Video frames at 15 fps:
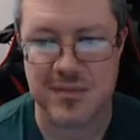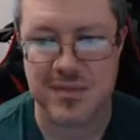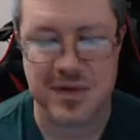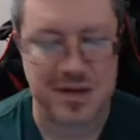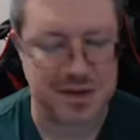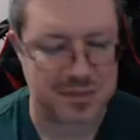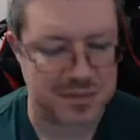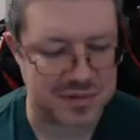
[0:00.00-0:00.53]
I
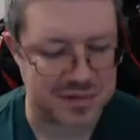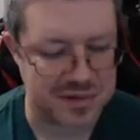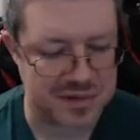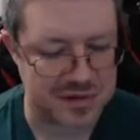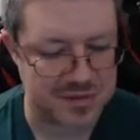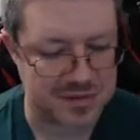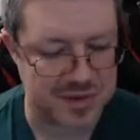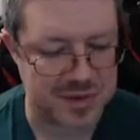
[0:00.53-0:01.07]

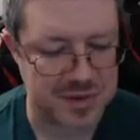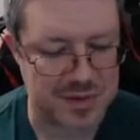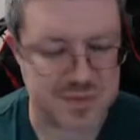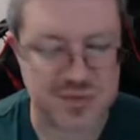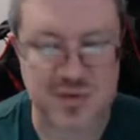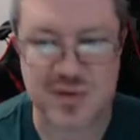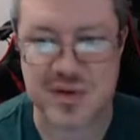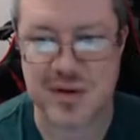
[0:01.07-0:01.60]
completely forgot what I'm
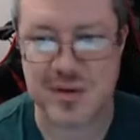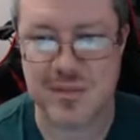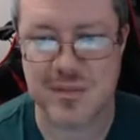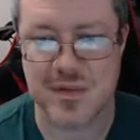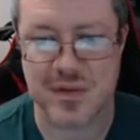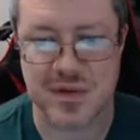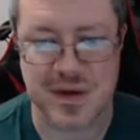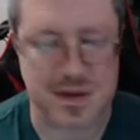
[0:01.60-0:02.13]
doing here.
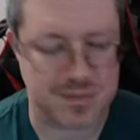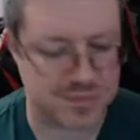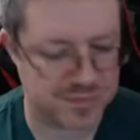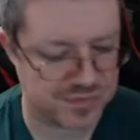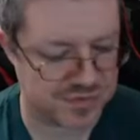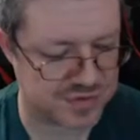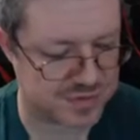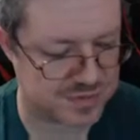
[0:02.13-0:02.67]
Okay,
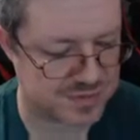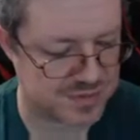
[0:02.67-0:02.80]
so.